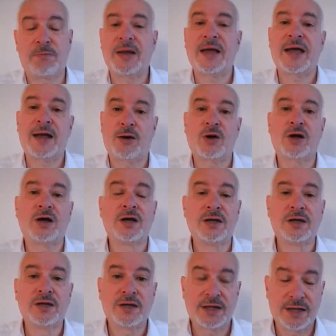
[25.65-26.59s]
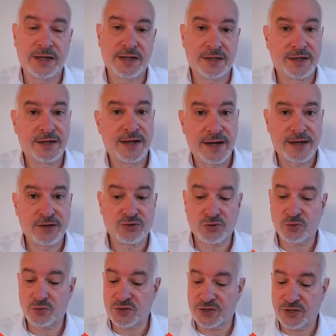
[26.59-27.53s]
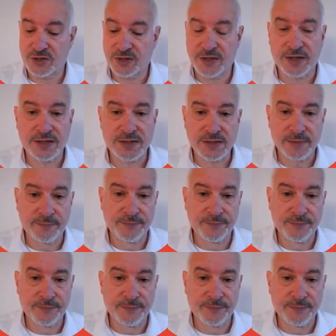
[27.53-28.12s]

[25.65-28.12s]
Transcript: power in an electrical circuit.